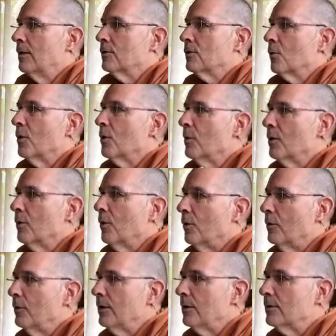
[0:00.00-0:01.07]
So what do we
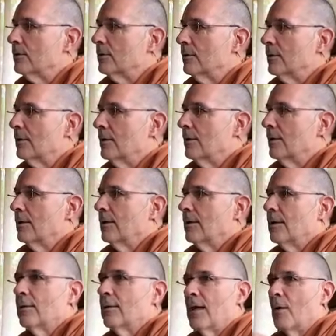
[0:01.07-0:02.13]
call this?
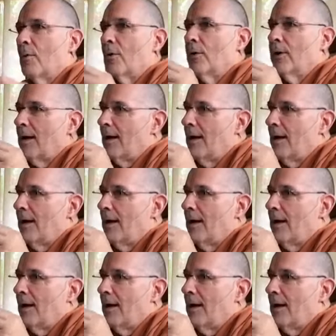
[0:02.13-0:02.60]
Now we're going